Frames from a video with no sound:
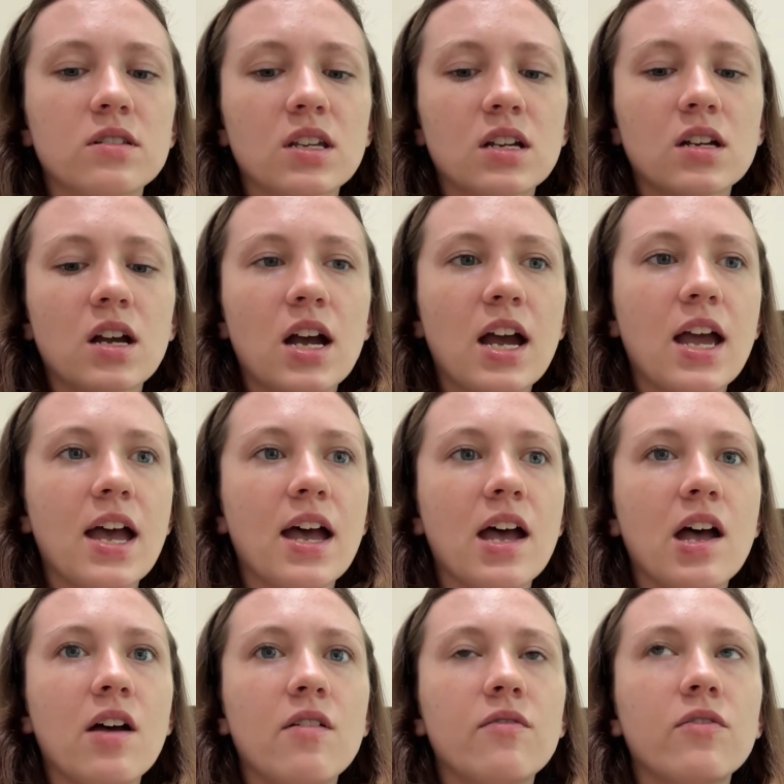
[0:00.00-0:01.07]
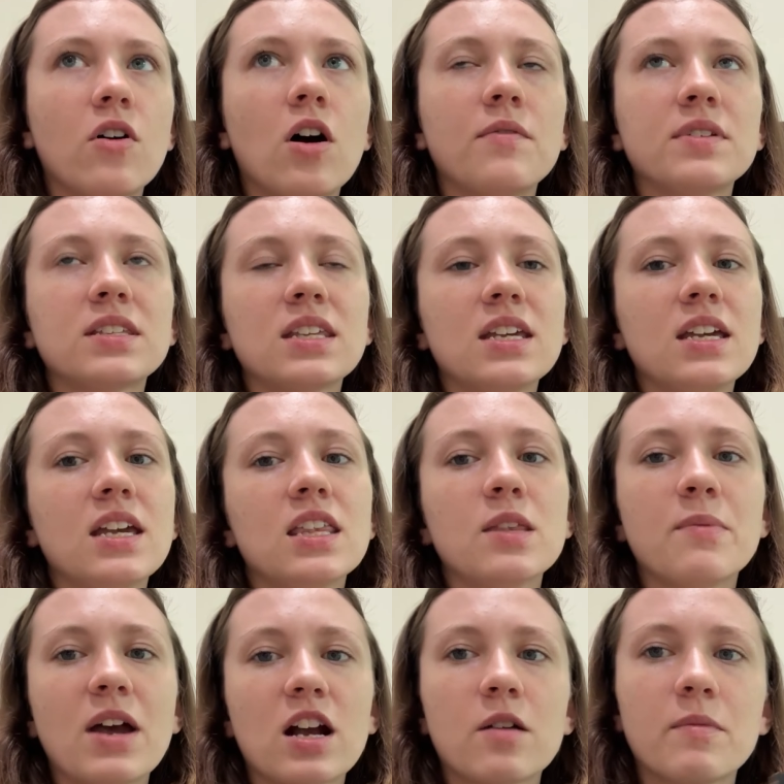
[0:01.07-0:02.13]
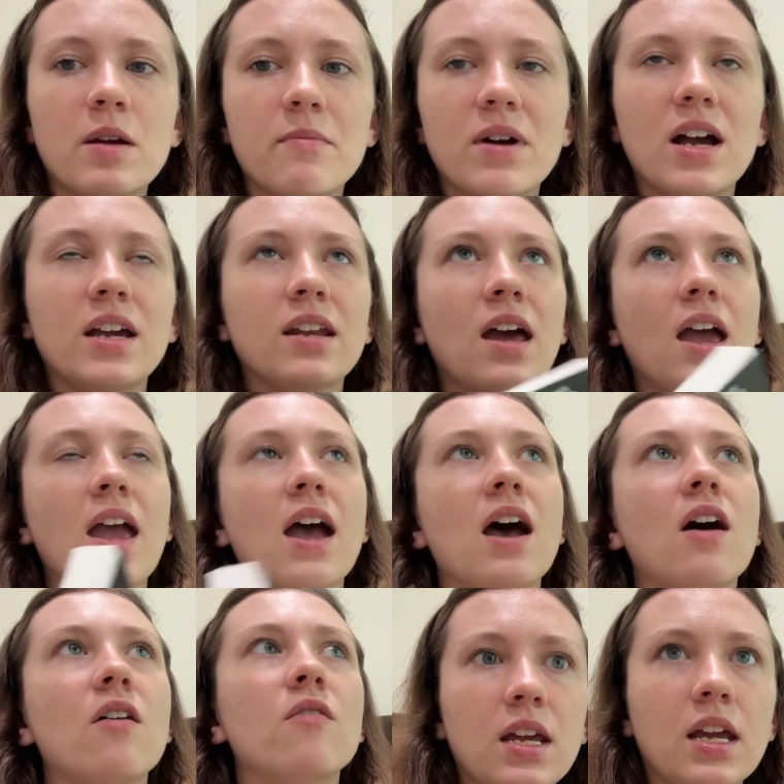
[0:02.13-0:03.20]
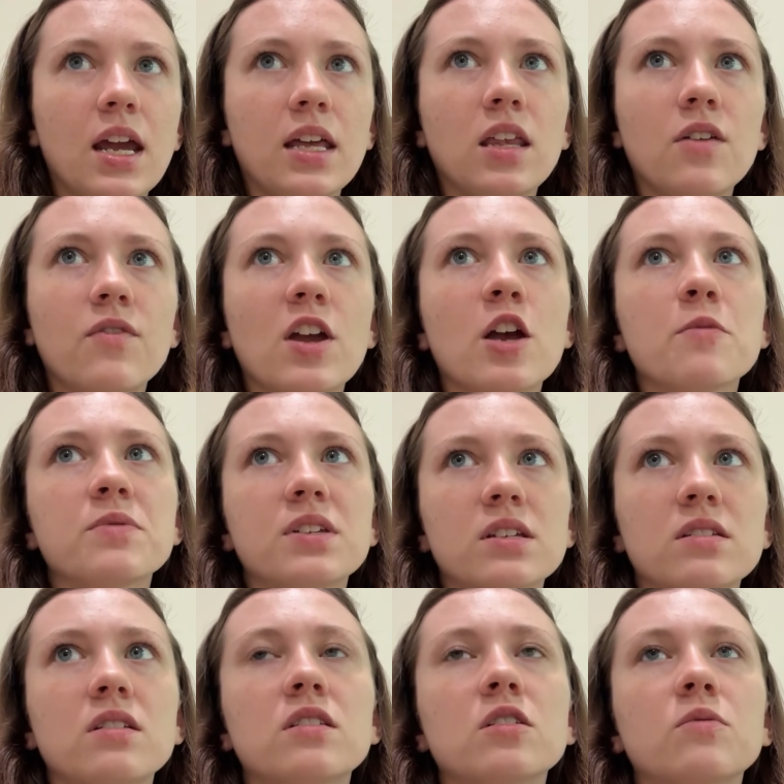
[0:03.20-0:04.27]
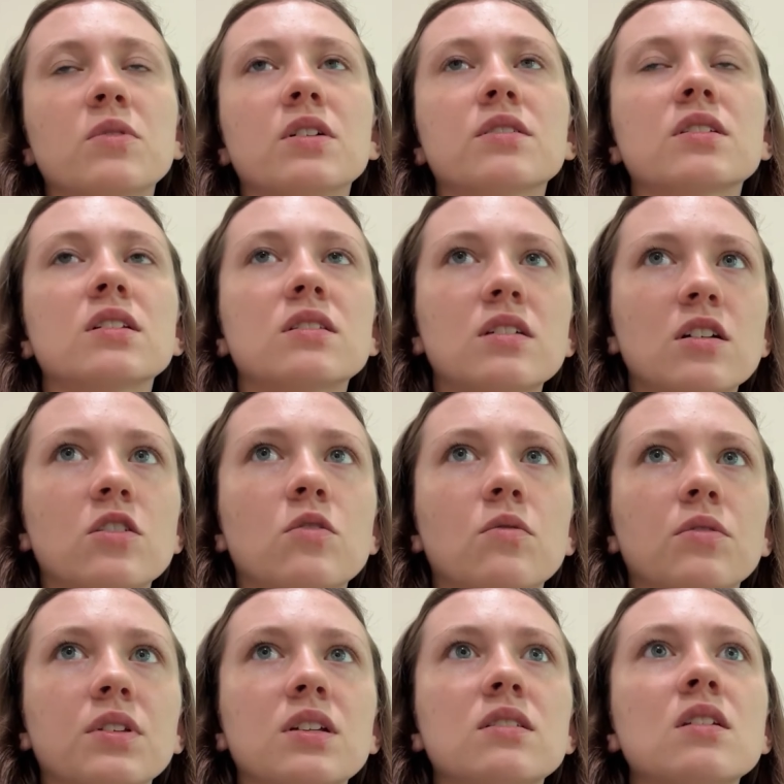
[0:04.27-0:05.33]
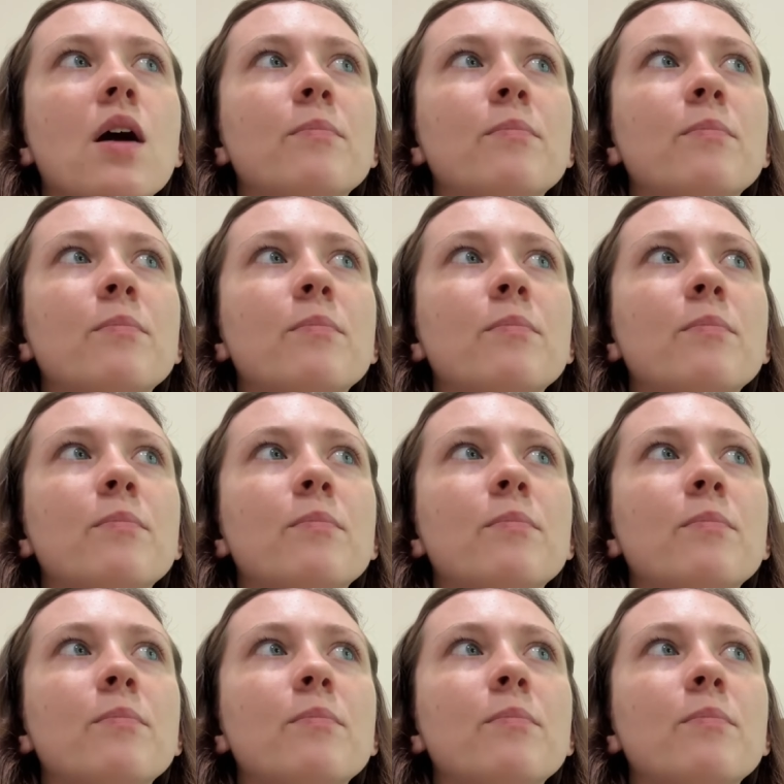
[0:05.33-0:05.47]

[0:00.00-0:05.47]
Like, I have, obviously in the back of my mind, I have Haley Phams, Jesse Sidwell's, and Sarah Crowley's.